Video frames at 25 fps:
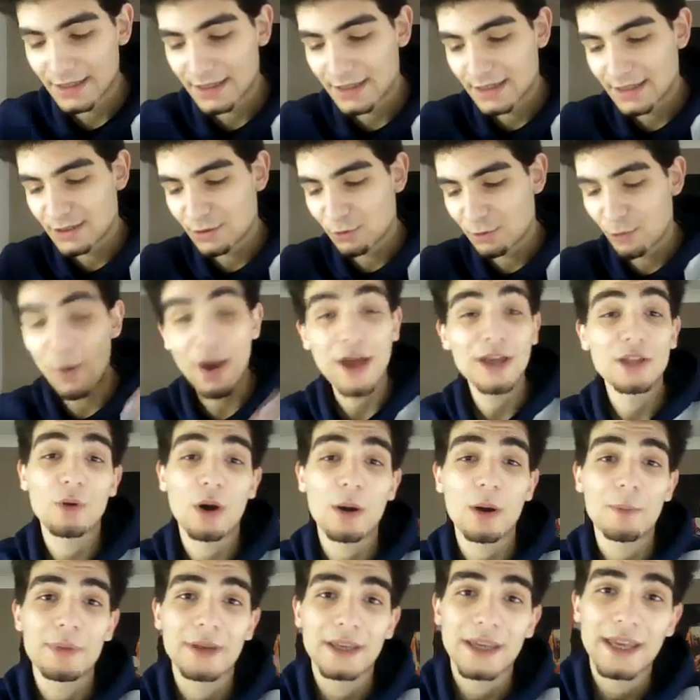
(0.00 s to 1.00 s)
Where do I
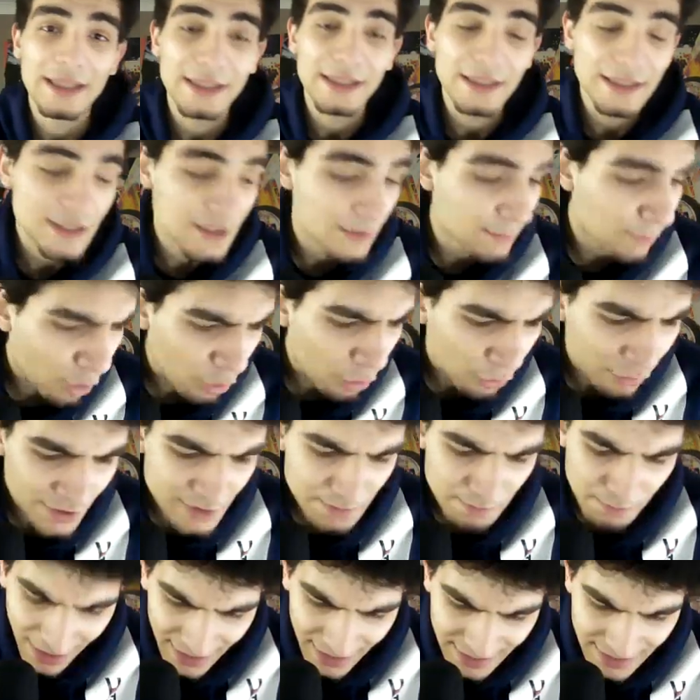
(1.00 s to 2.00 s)
begin? Tomorrow is
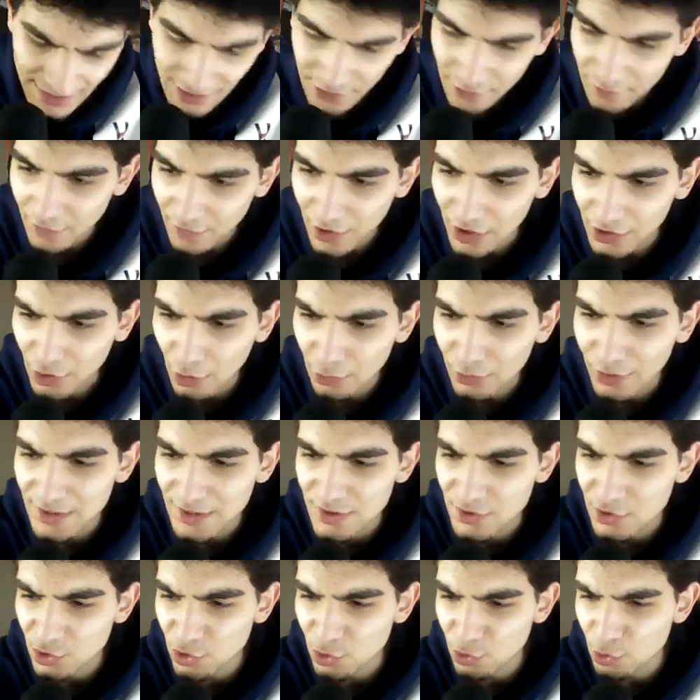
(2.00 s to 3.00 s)
massive. I don't need
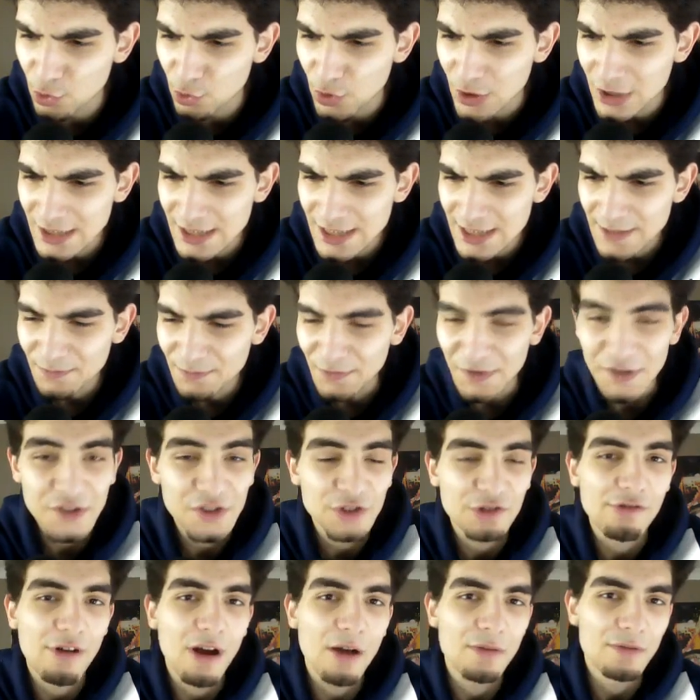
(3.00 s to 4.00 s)
to
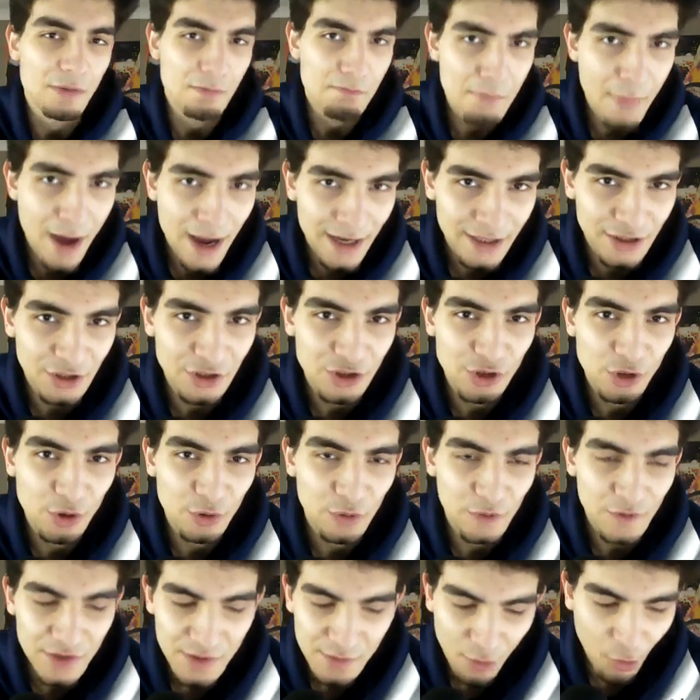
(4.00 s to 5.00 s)
describe the magnitude
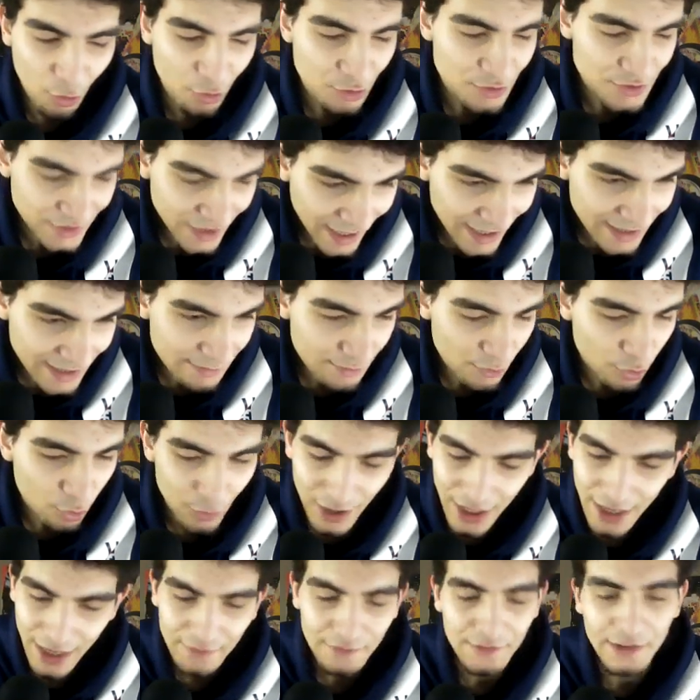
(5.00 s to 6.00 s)
of tomorrow's game. We
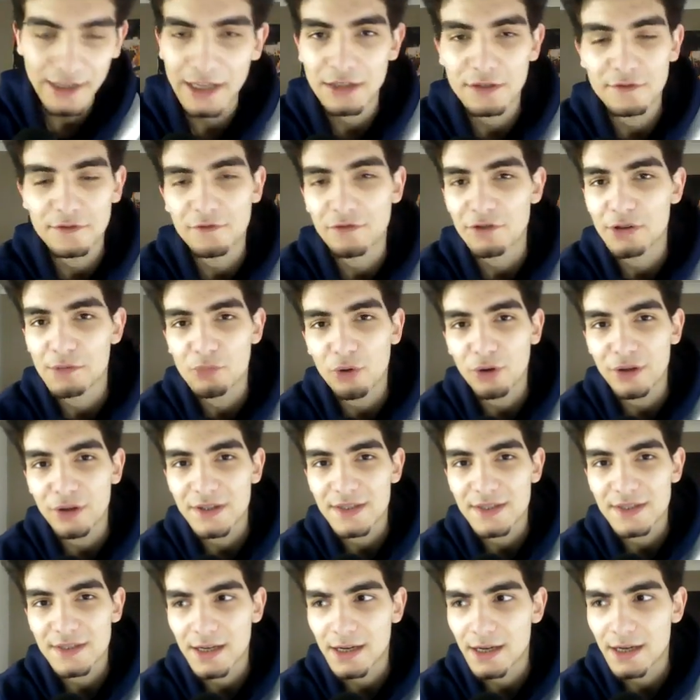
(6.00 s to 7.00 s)
have to get the 3
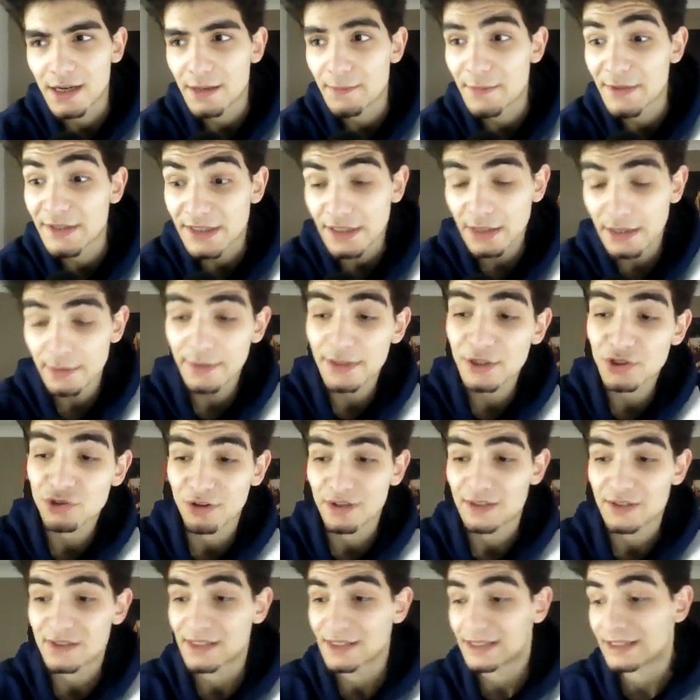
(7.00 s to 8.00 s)
points. It's going to be
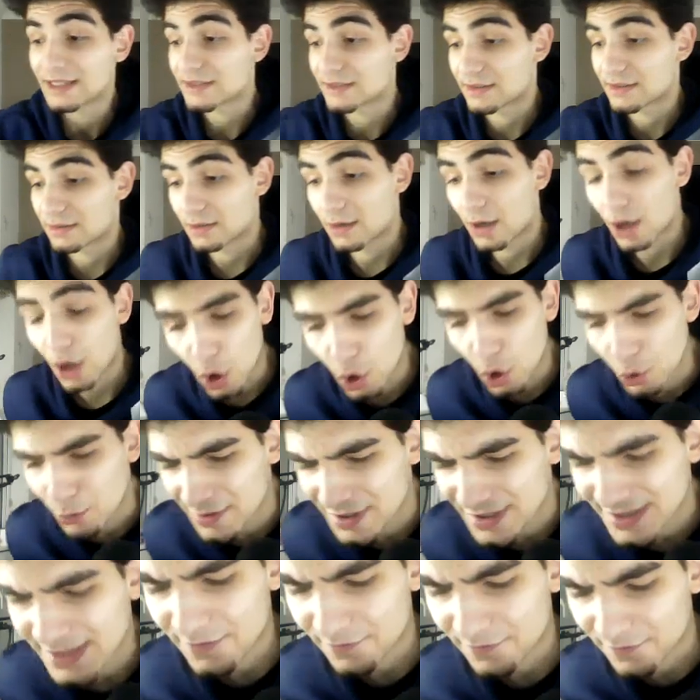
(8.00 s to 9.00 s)
interesting. Listen, at home at
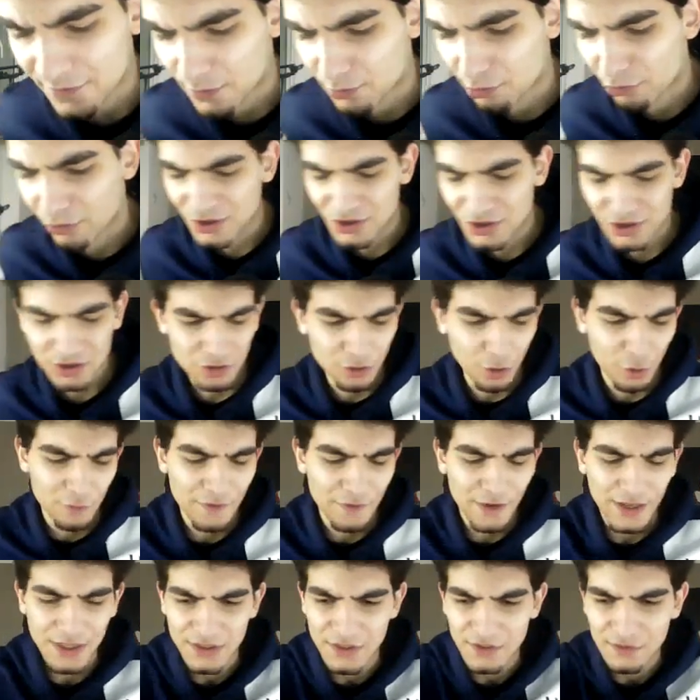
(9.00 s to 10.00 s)
Stamford Bridge, no
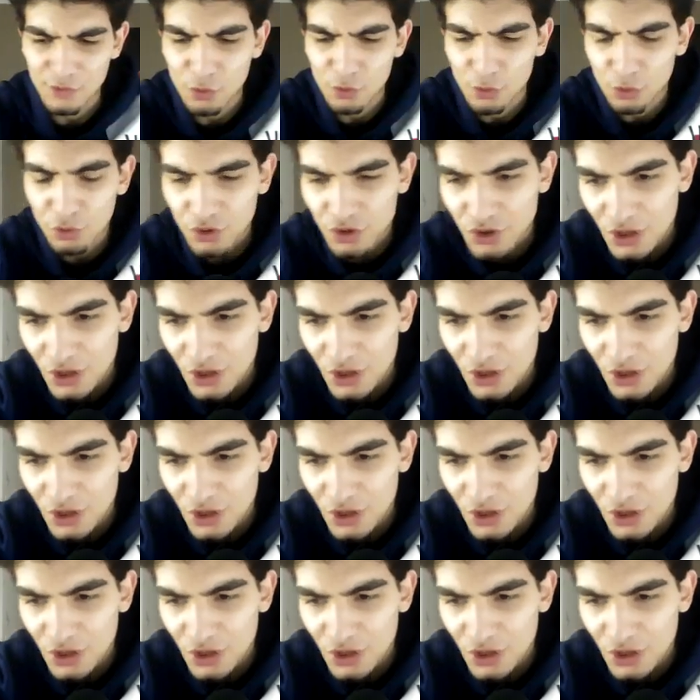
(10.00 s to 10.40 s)
fans, of course.